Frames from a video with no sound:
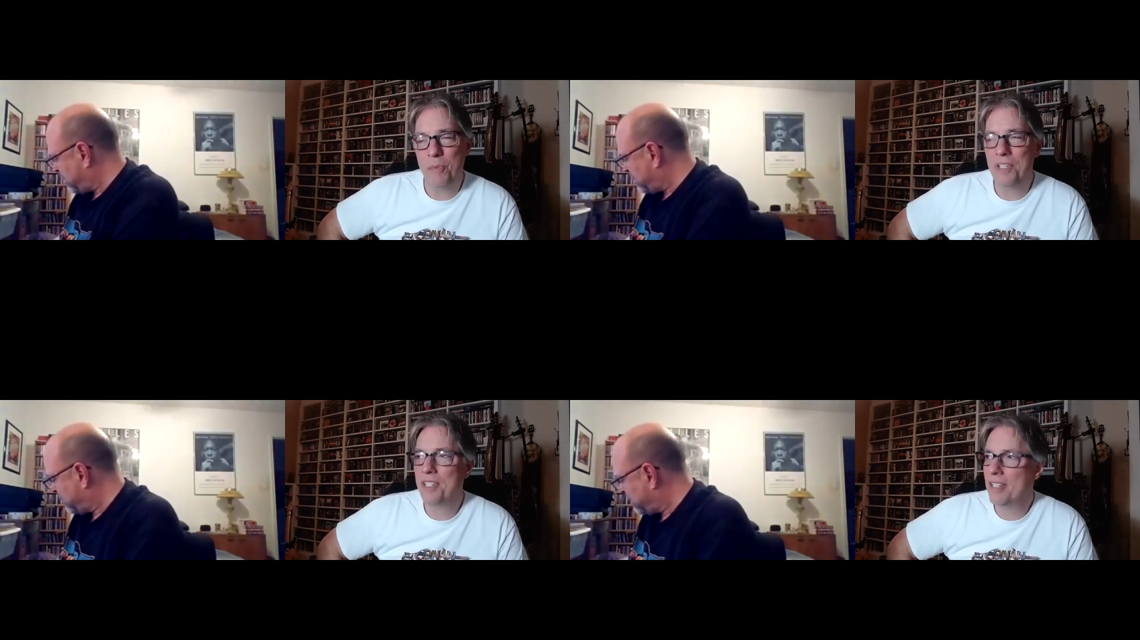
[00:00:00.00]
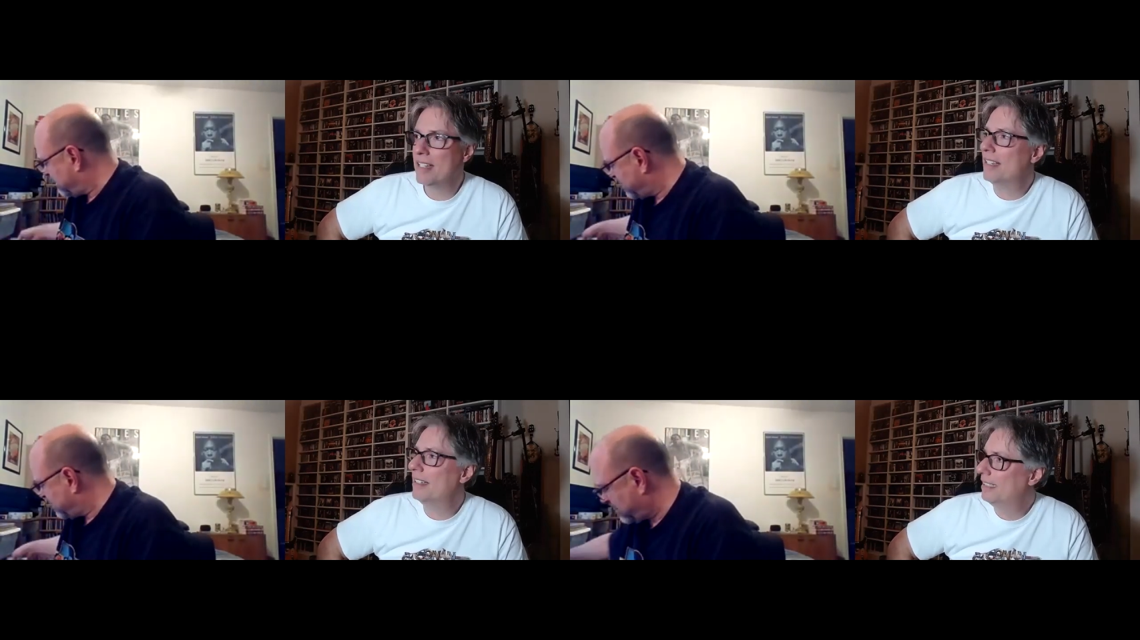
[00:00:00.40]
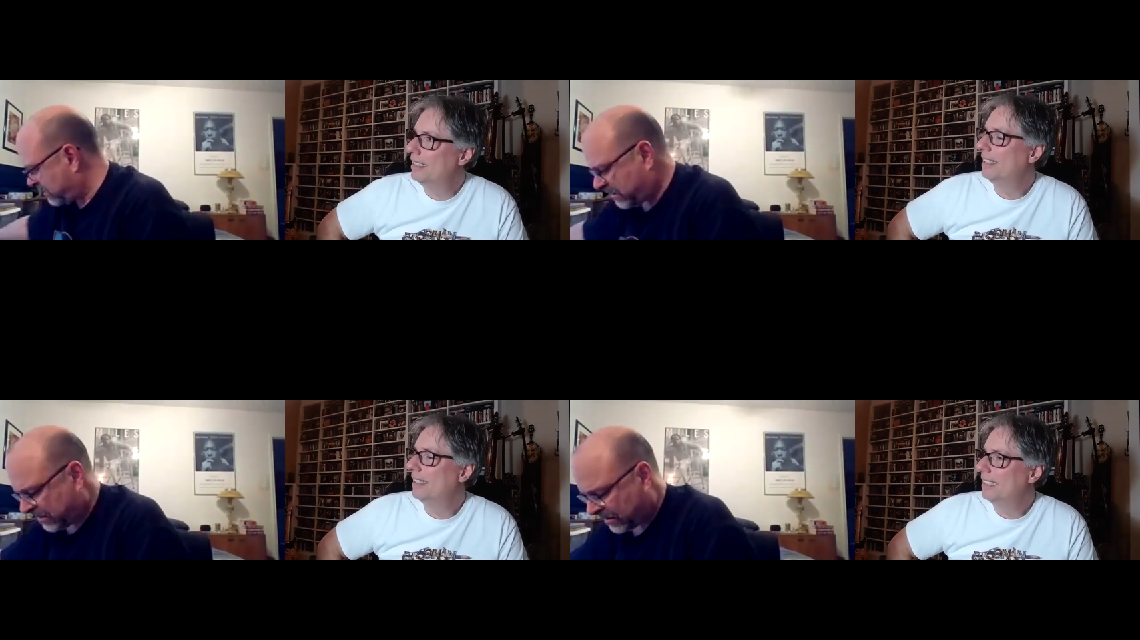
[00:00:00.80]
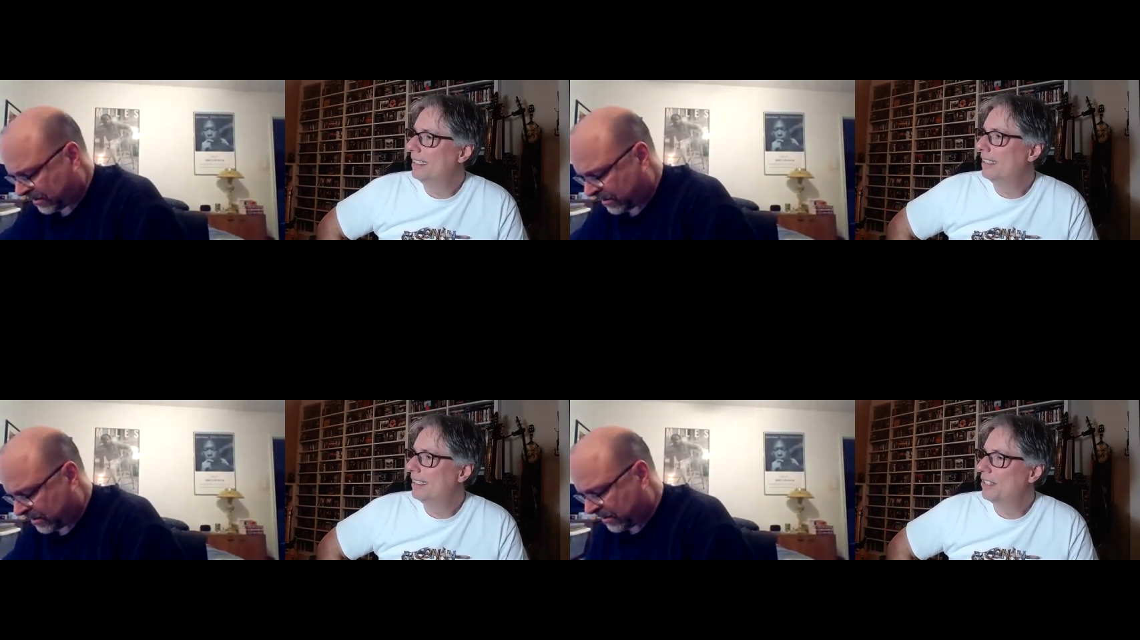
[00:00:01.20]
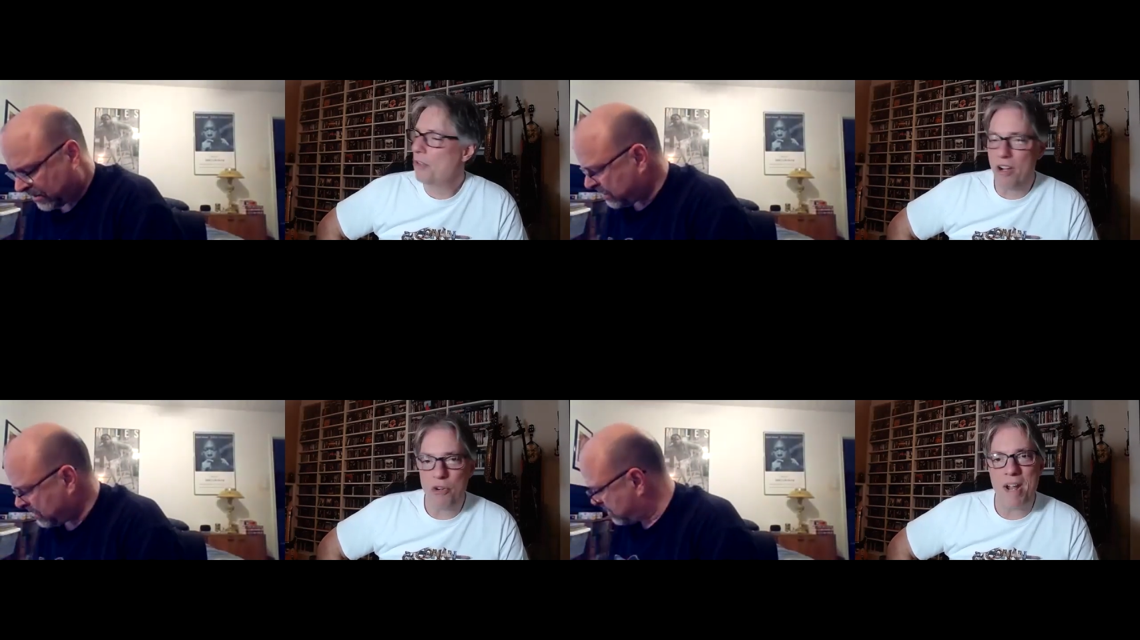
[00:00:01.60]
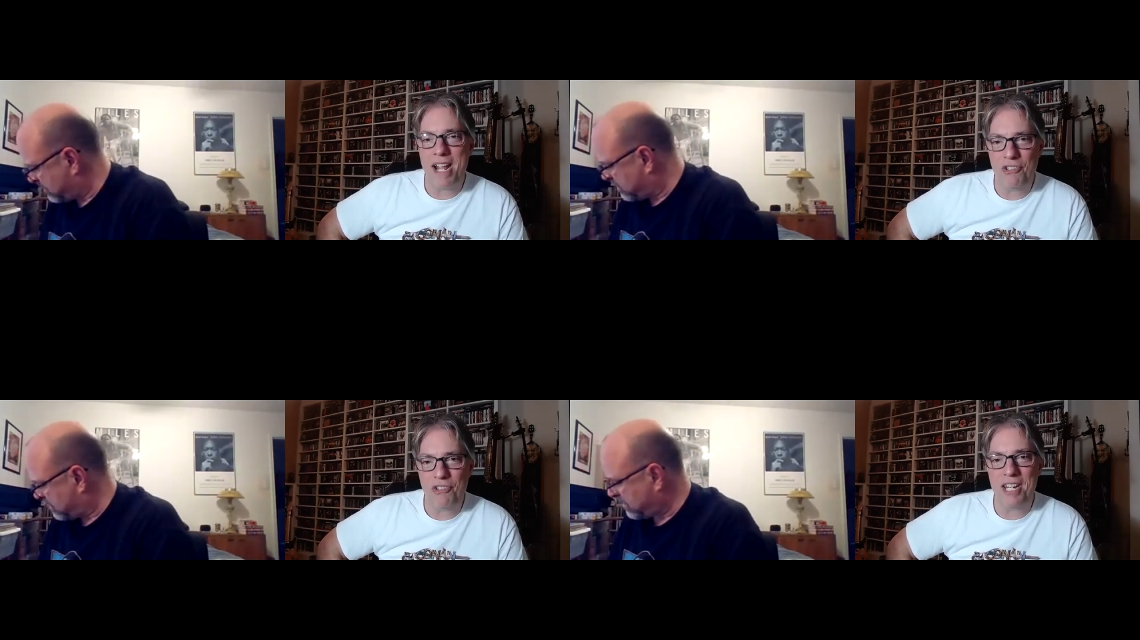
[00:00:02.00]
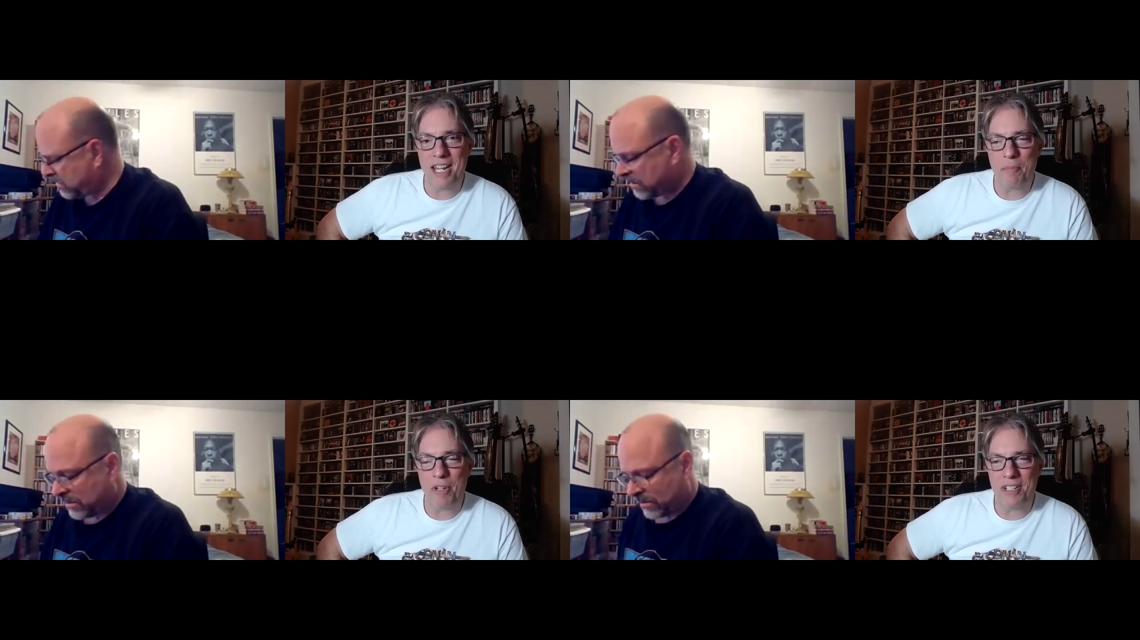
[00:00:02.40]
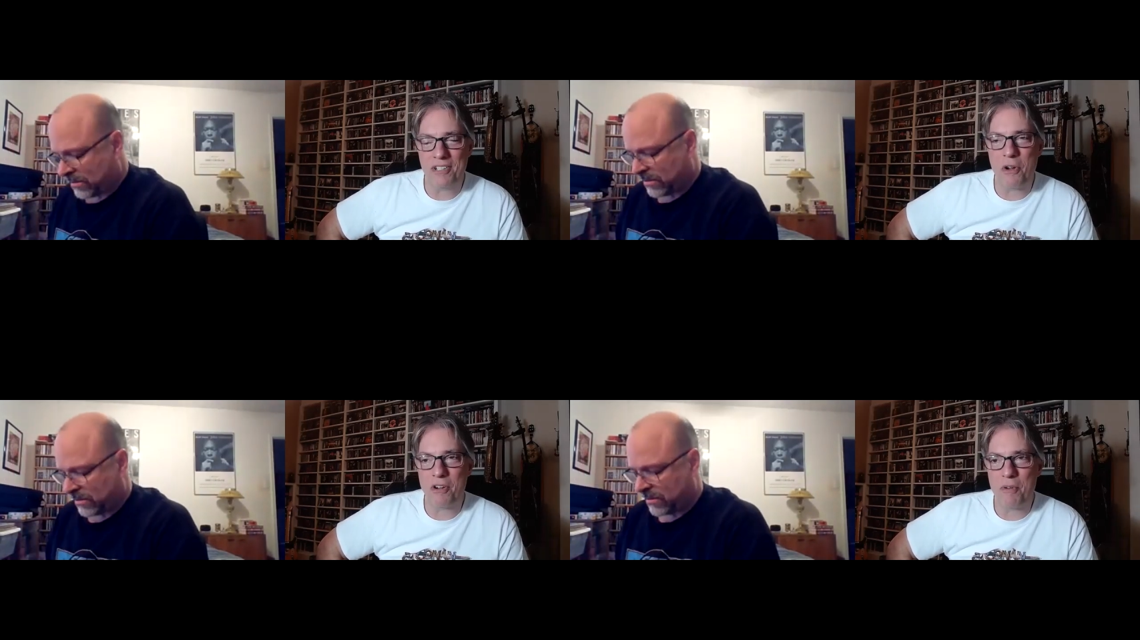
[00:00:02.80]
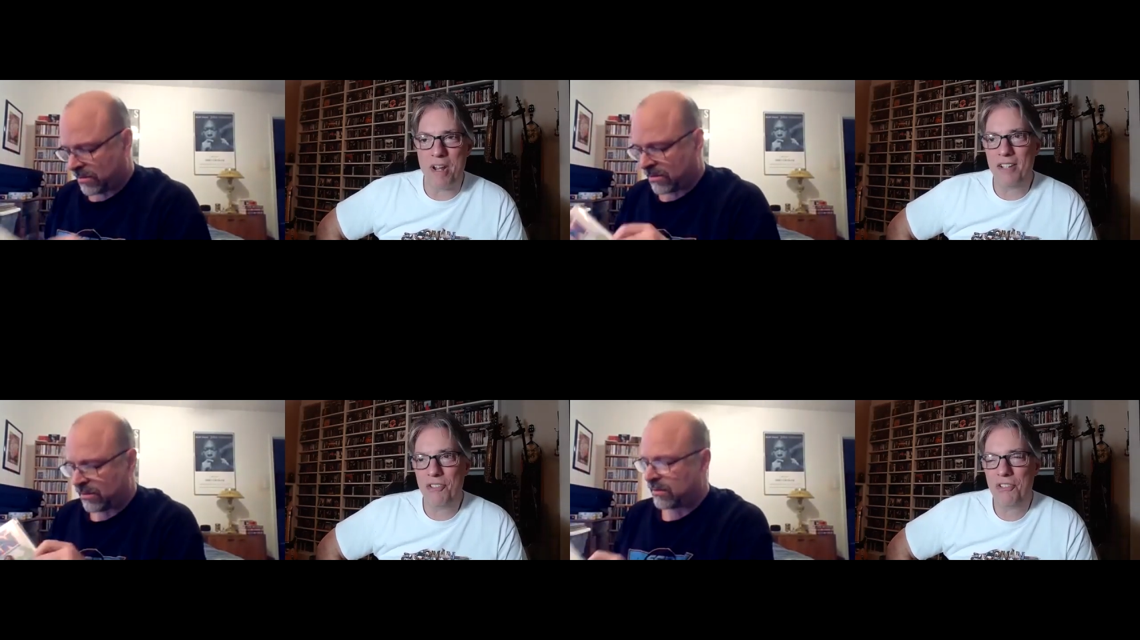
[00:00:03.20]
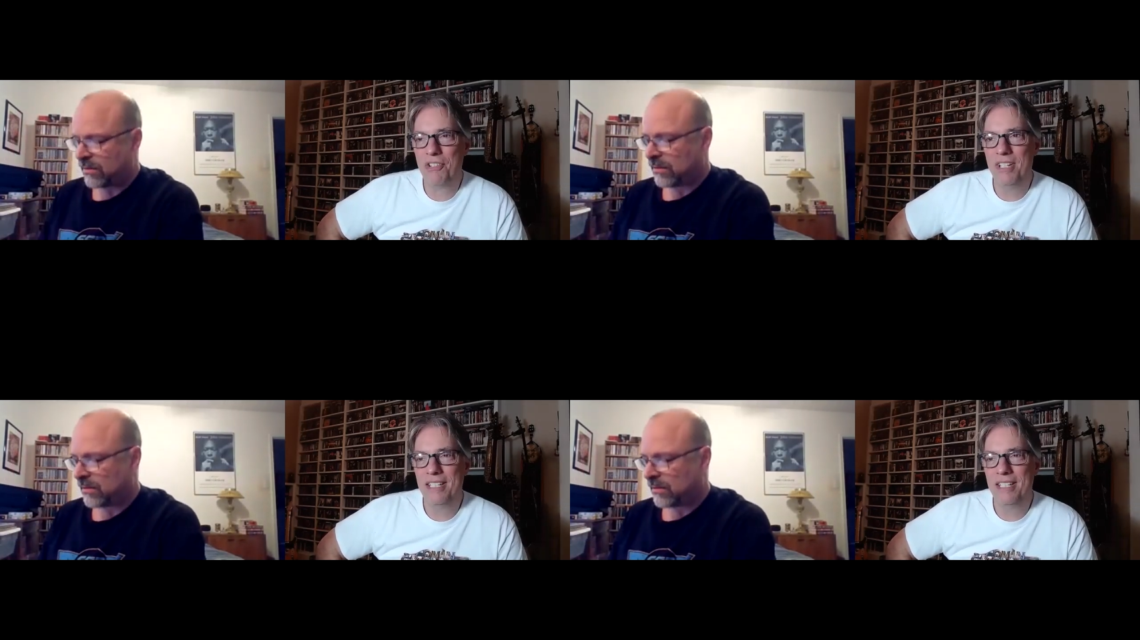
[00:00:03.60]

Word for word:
Speaker 1: yeah. was uh, Star Crash. She kicked butt in Star Crash.